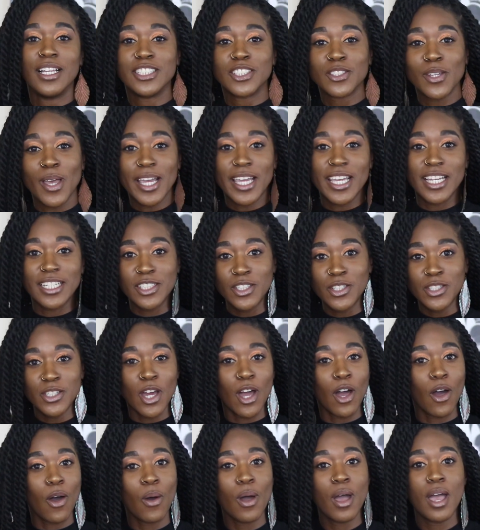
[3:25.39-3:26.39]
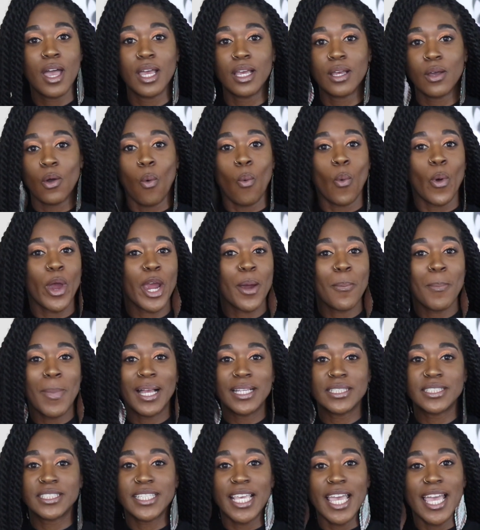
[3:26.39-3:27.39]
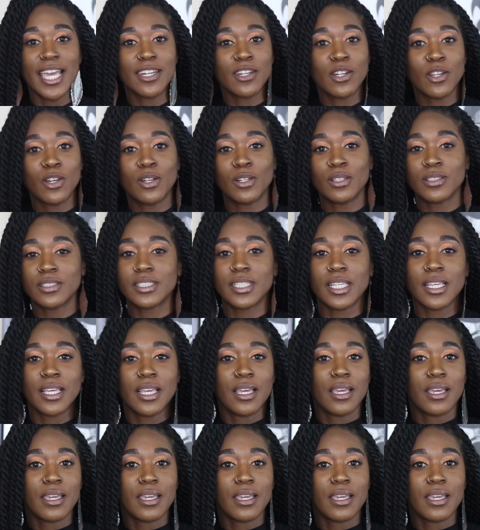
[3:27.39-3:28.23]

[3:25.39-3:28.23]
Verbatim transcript: So I could, you know, wear my sandals,